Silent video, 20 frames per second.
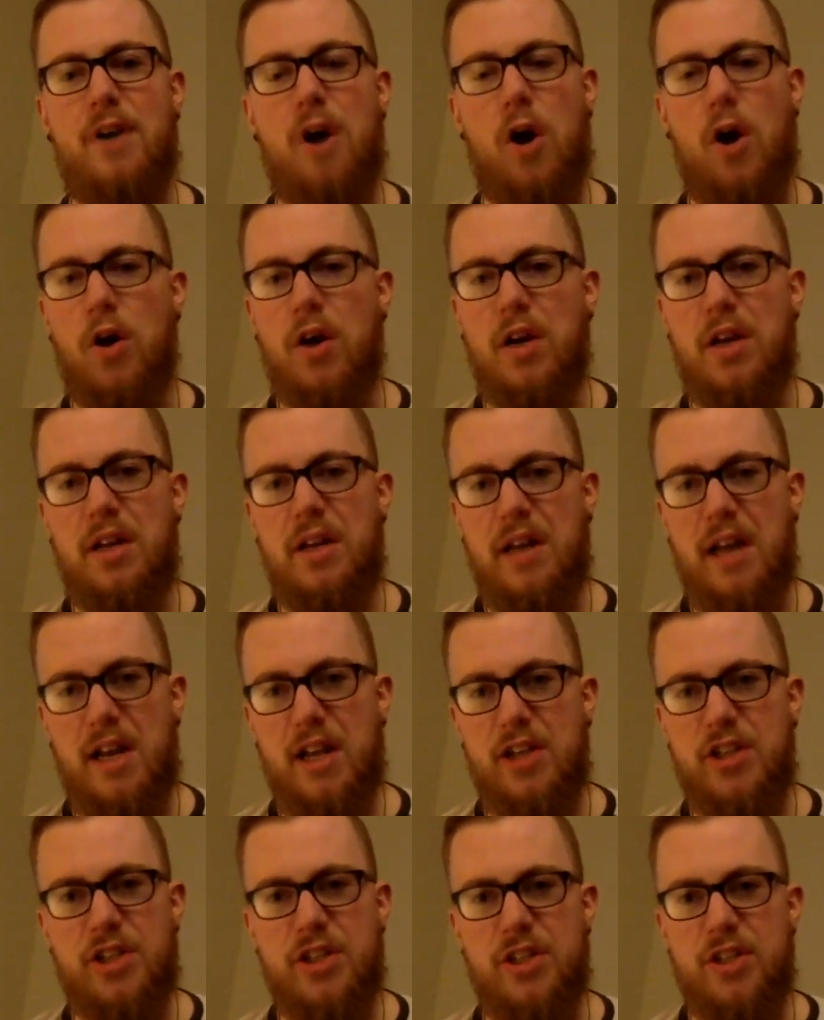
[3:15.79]
our
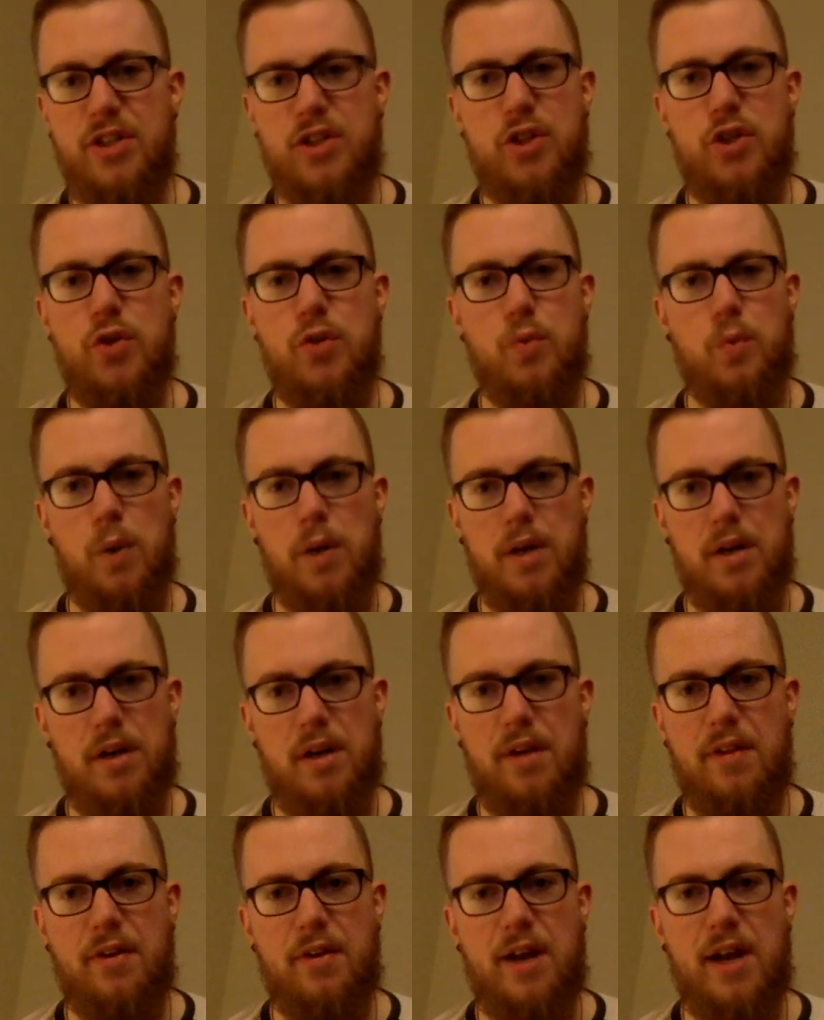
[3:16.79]
connection to one
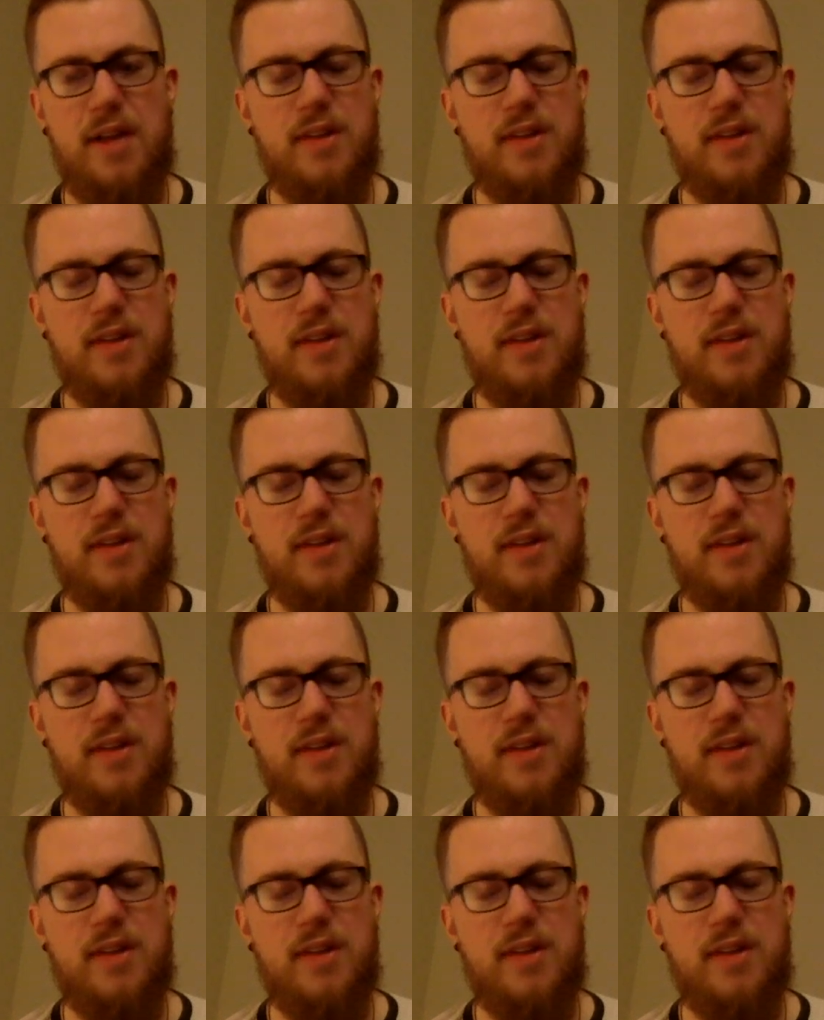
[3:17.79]
another